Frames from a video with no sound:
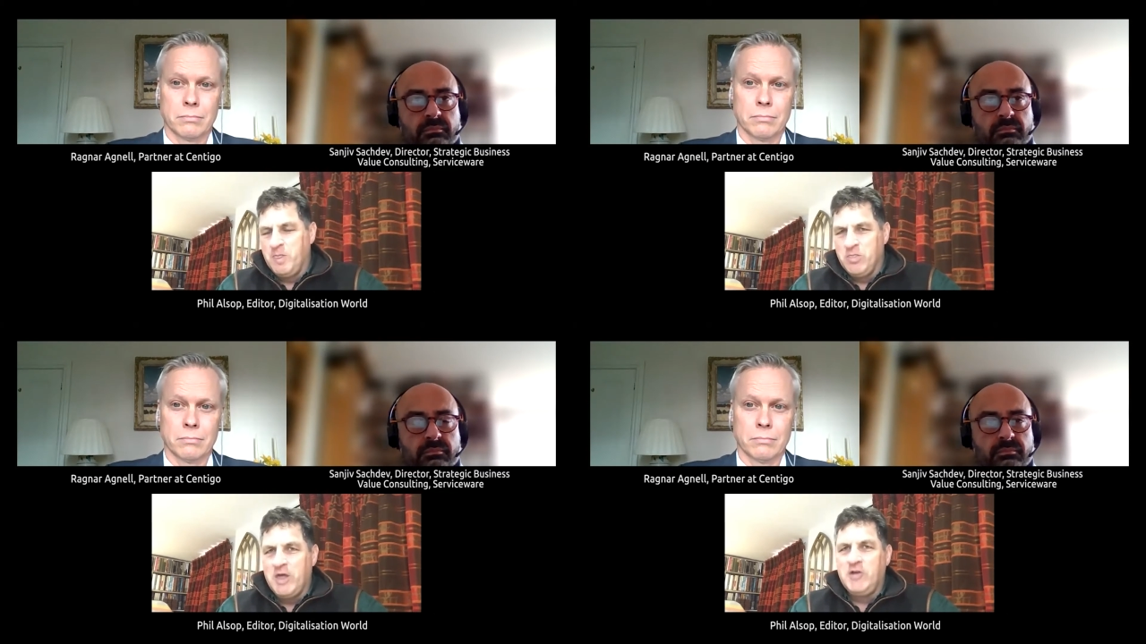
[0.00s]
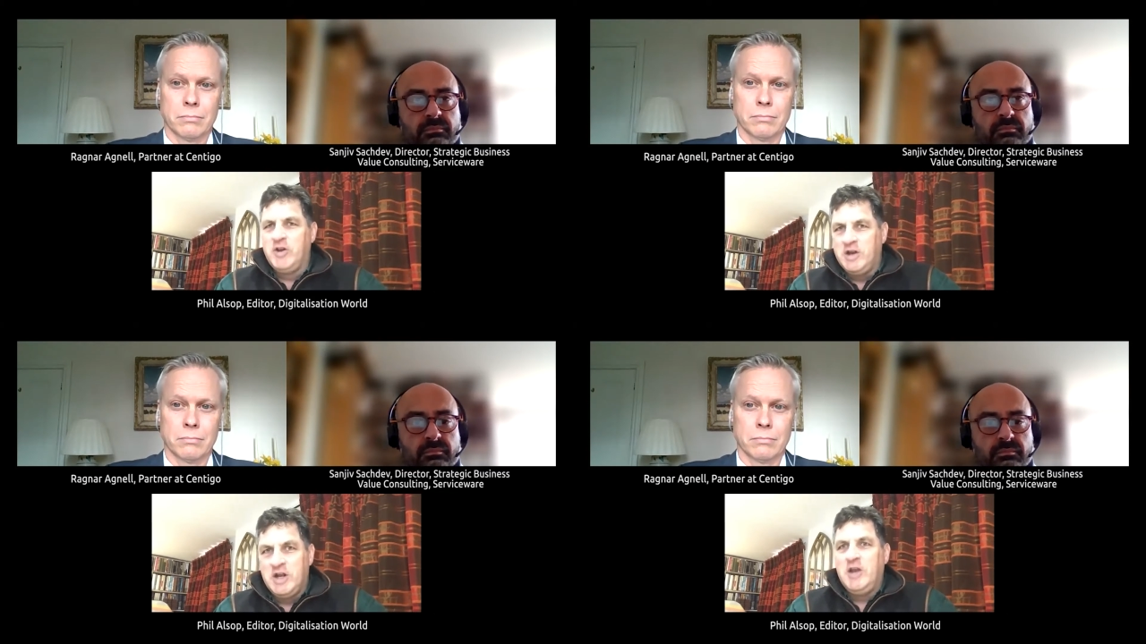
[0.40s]
Speaker 1: they
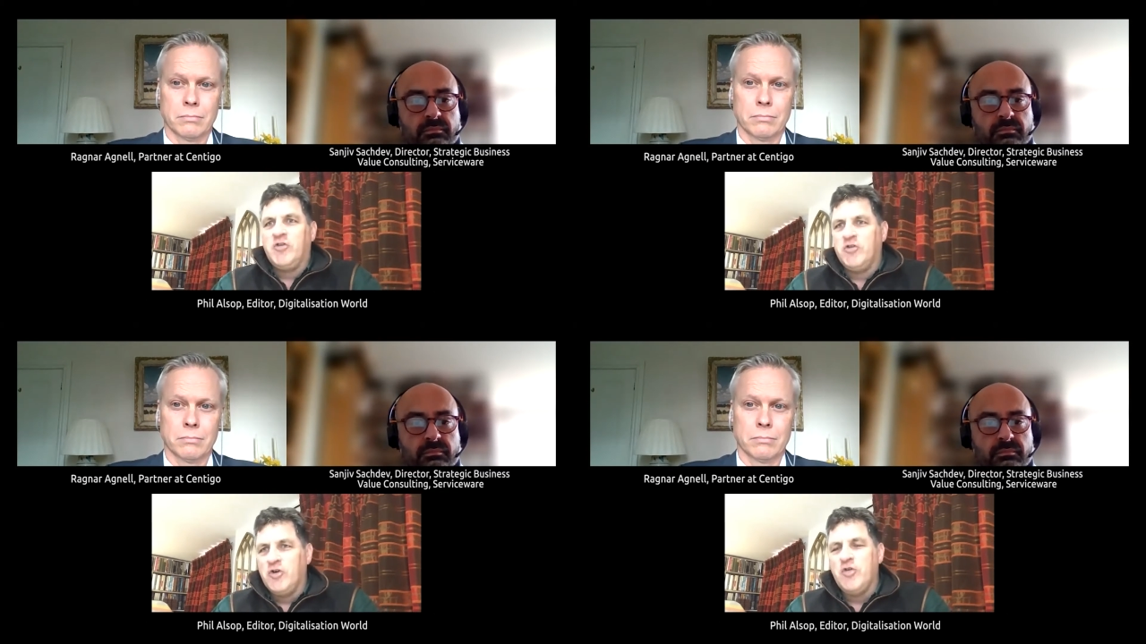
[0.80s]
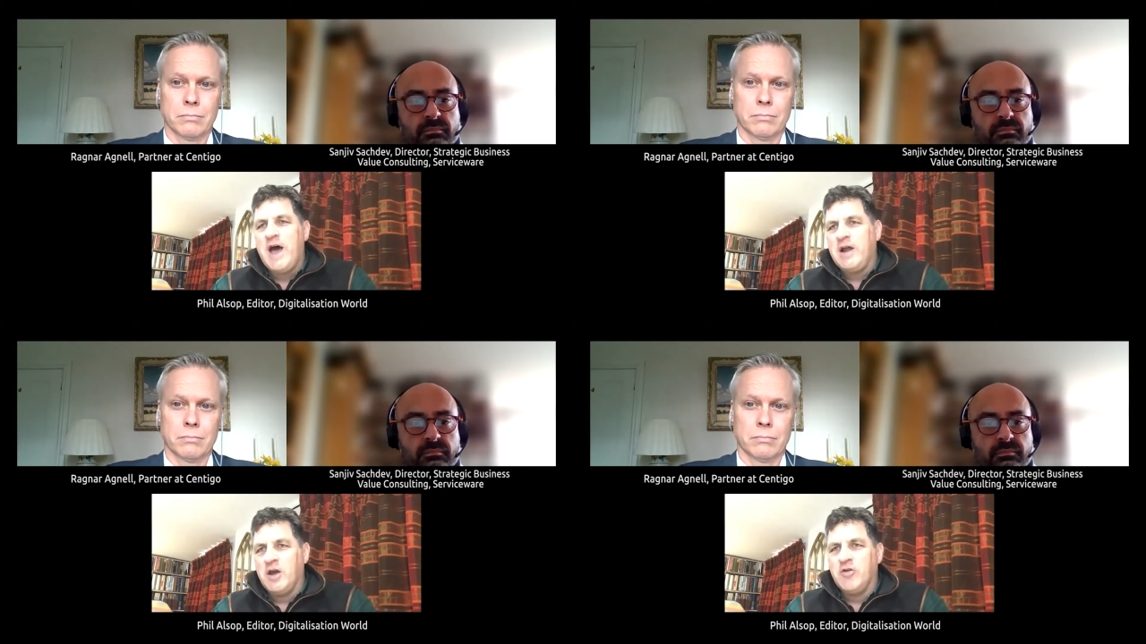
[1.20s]
didn't need to do
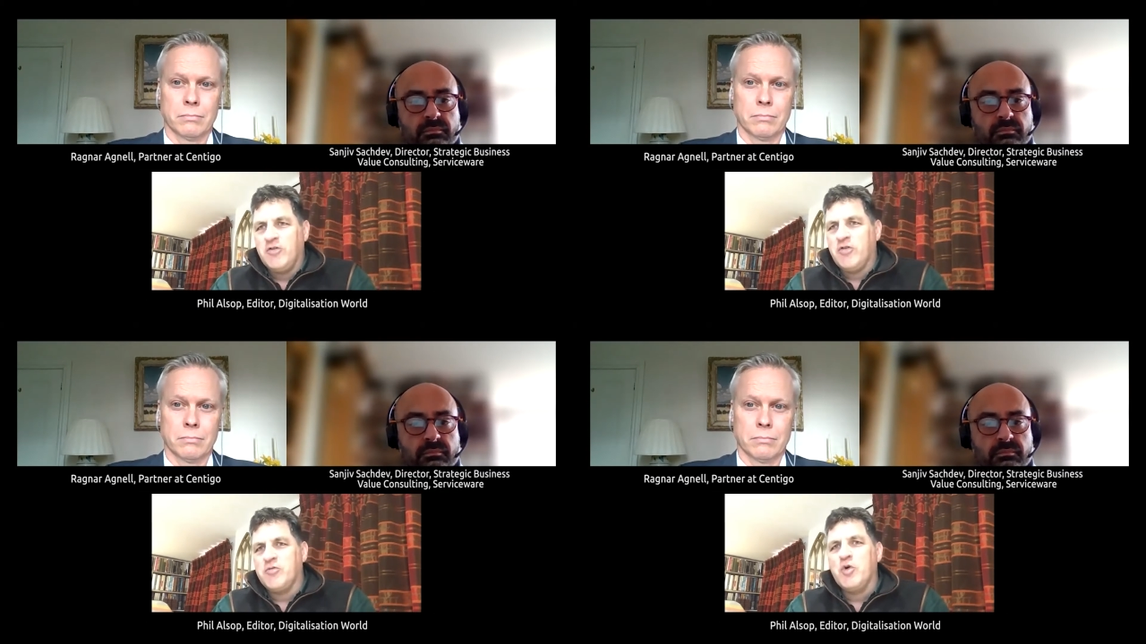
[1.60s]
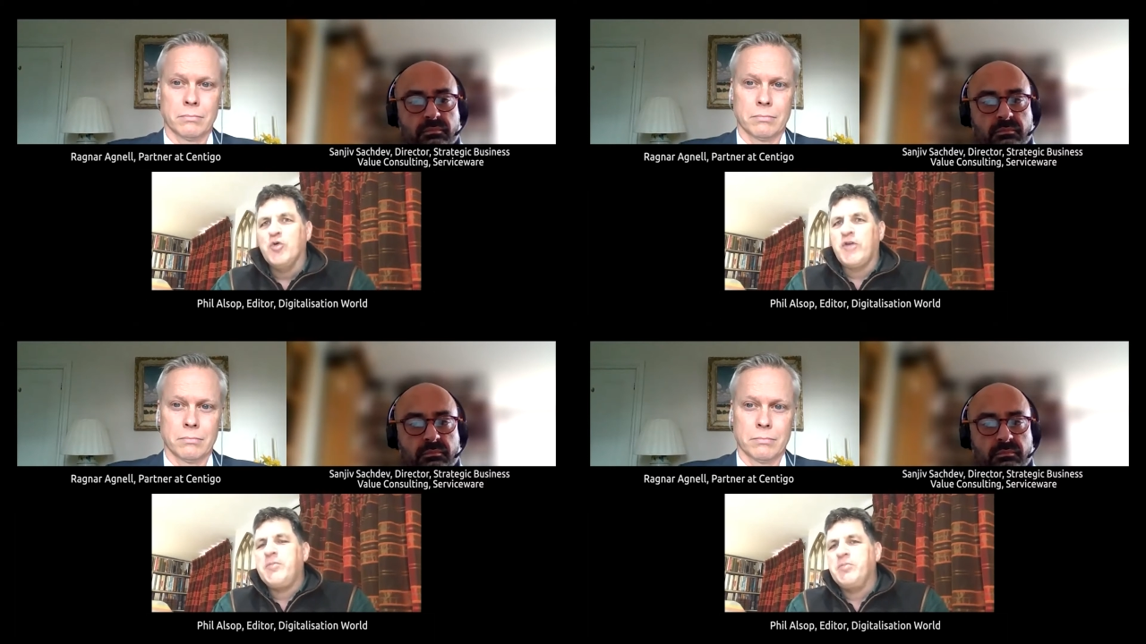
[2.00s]
that, because the
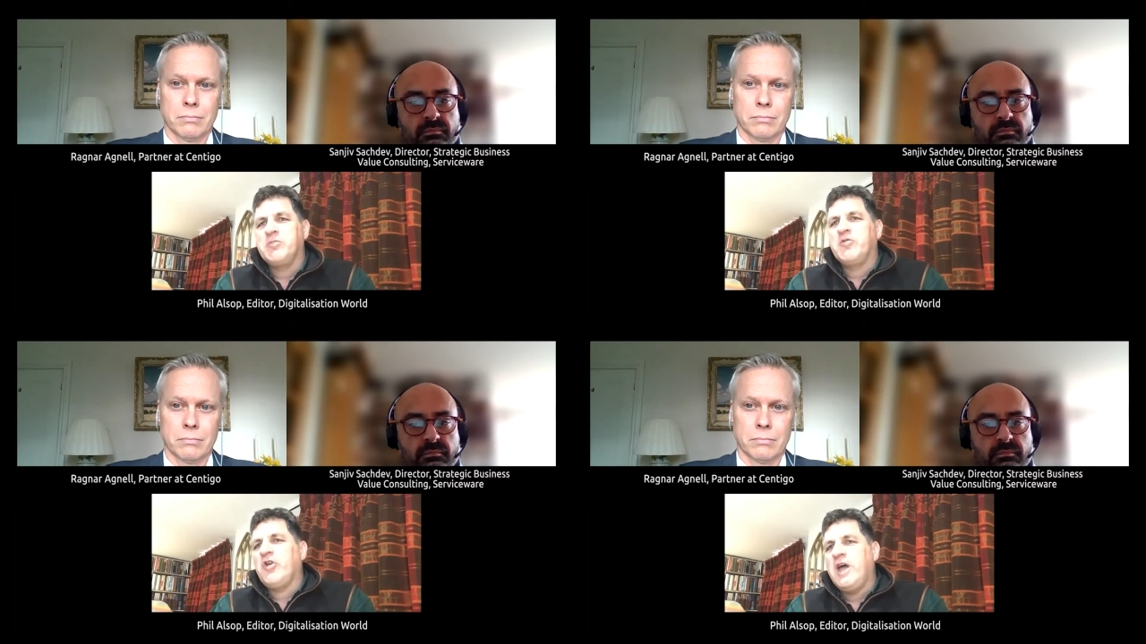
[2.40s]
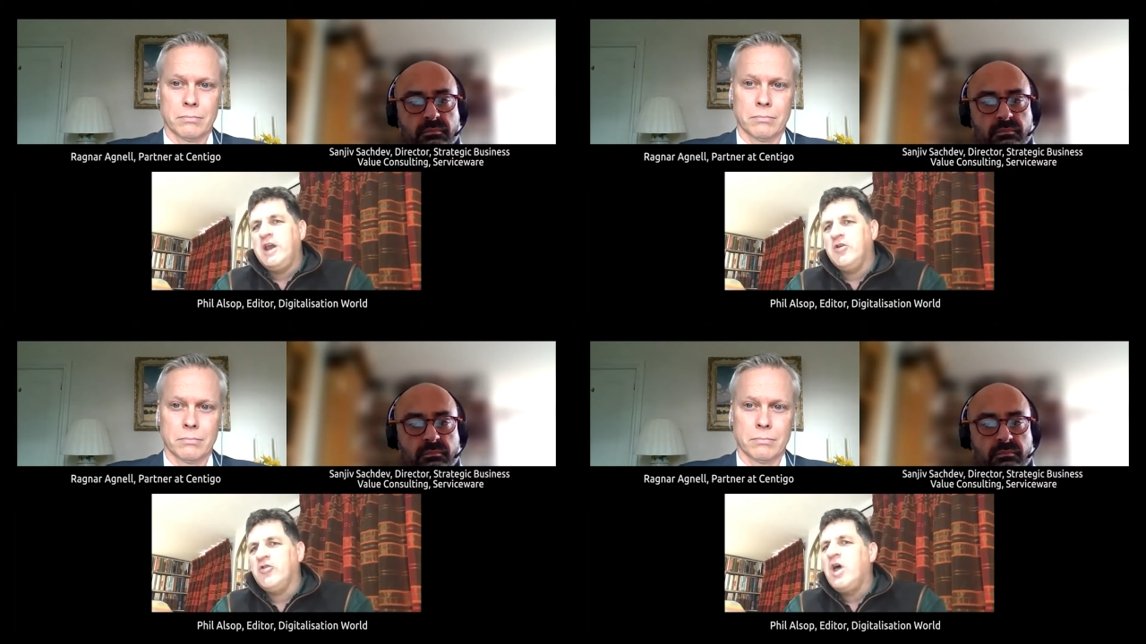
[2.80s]
rules haven't
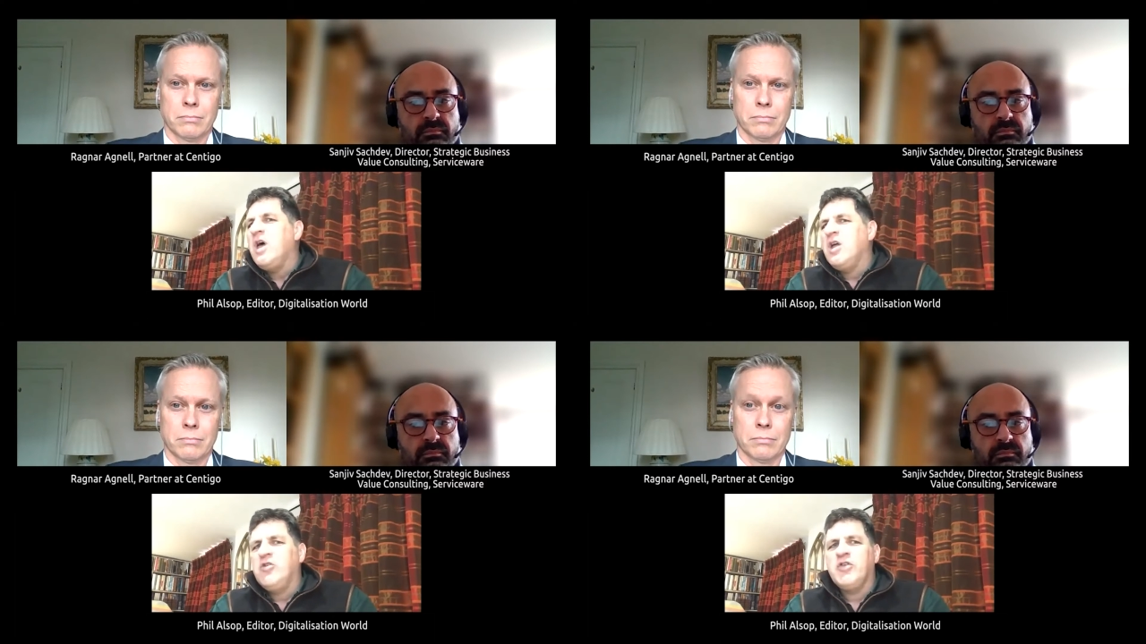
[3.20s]
changed. Do you